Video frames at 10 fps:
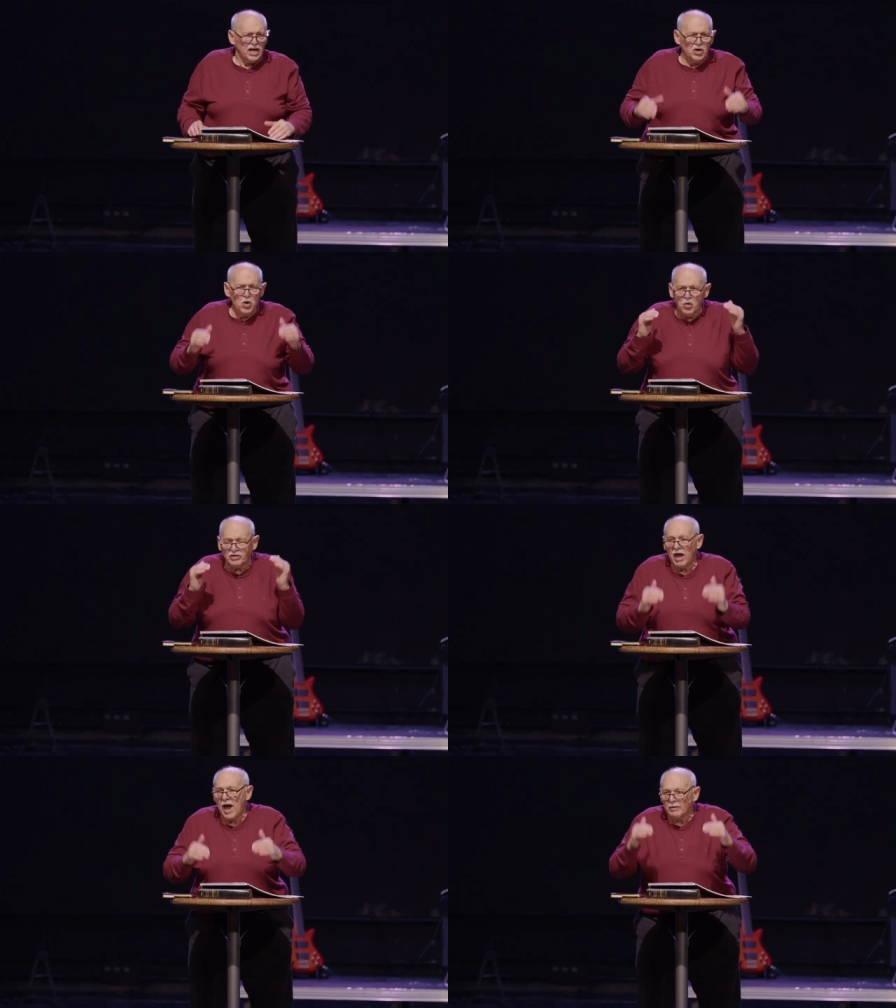You
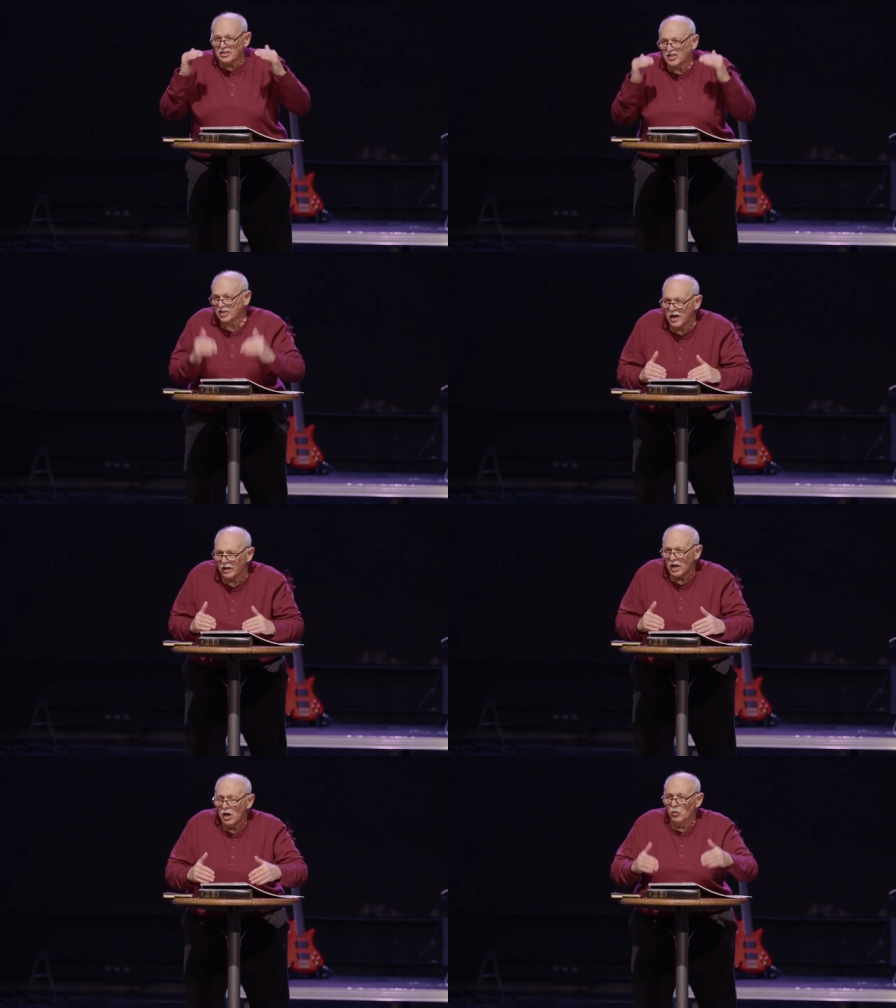can't sink
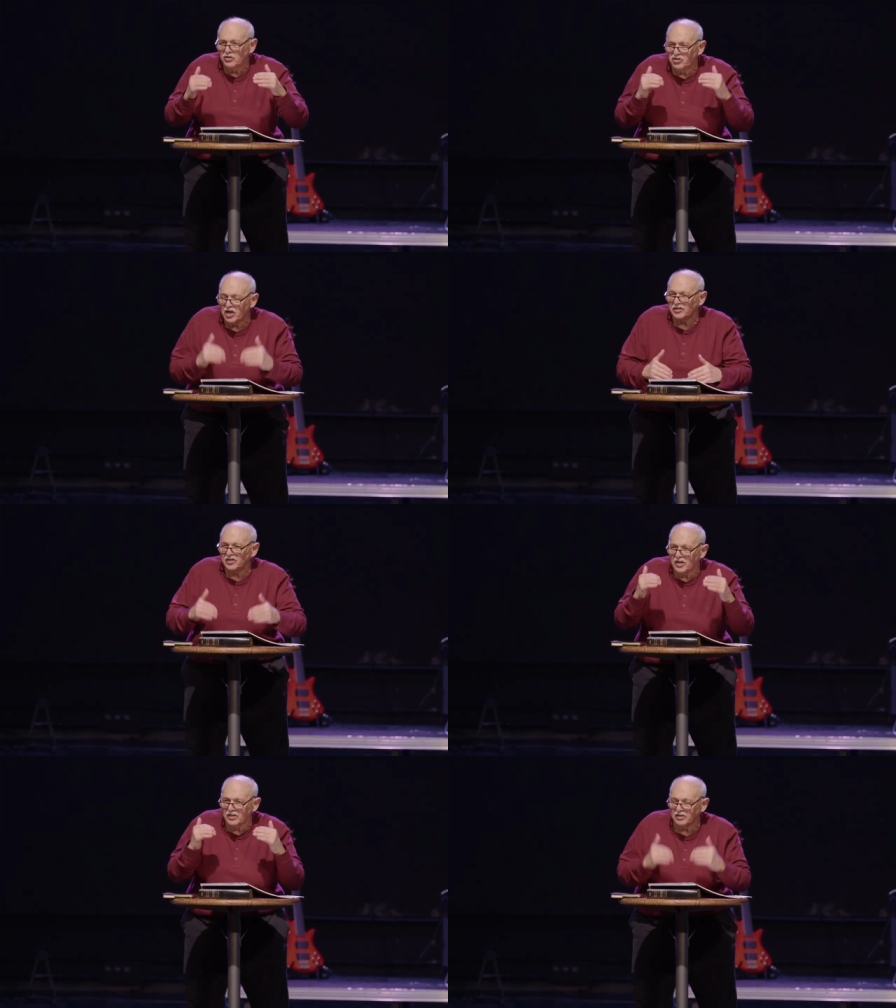when
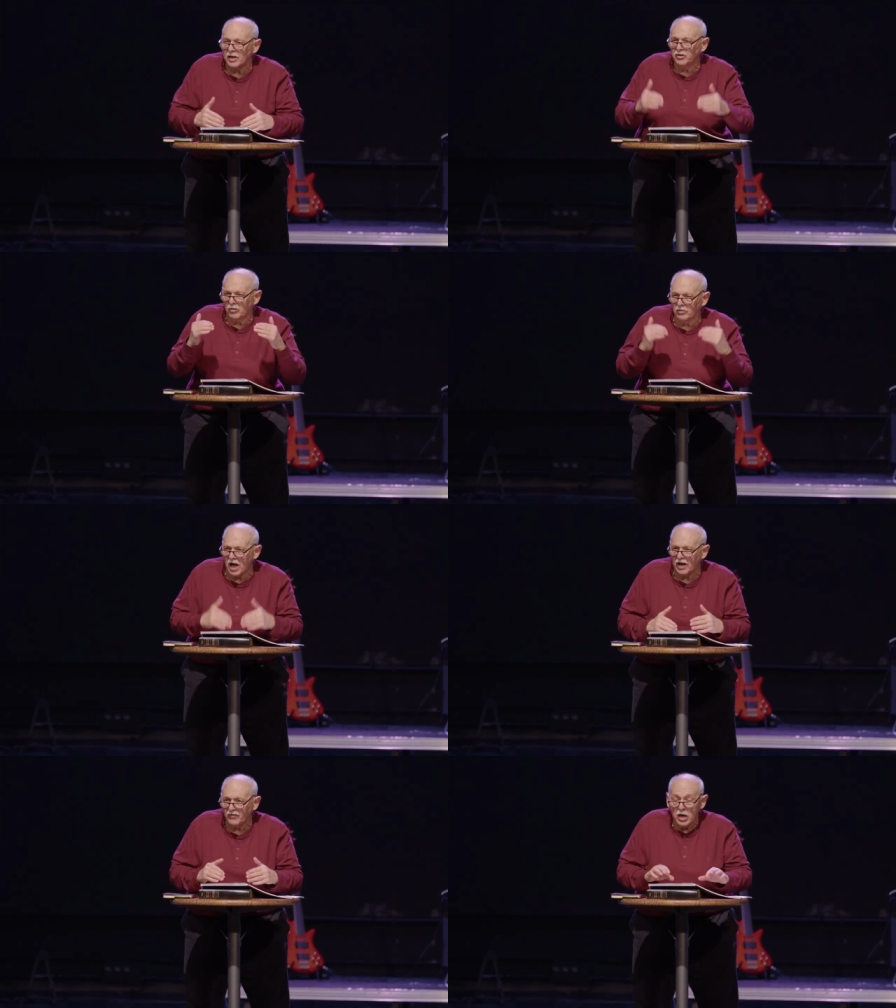Jesus is in your
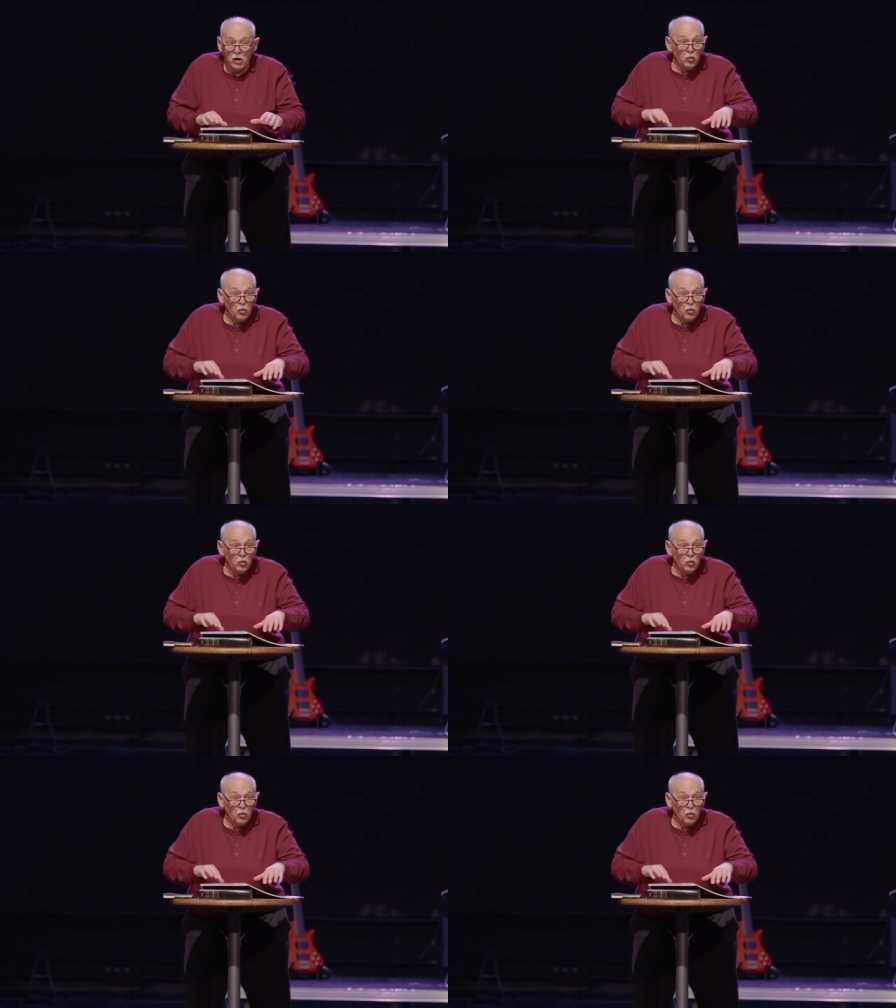life.